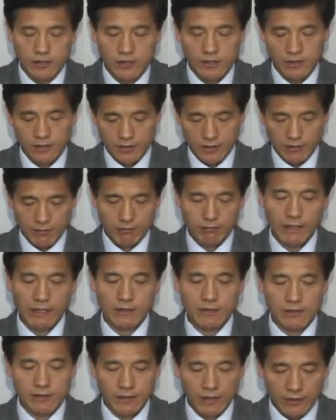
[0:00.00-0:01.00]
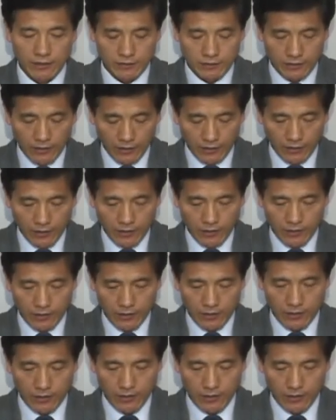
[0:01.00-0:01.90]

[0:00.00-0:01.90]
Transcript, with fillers: he should do it as